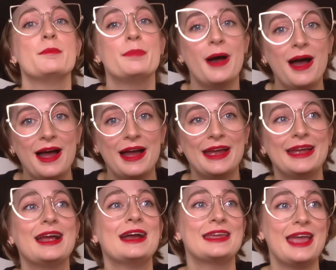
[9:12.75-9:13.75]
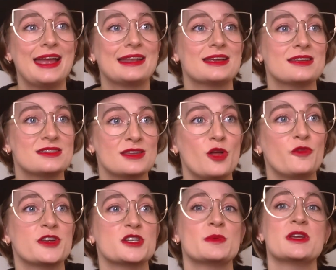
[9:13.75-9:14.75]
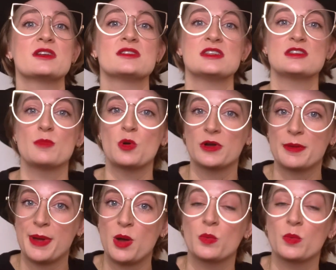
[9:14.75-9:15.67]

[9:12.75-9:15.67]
but again, it's selfish because it's more about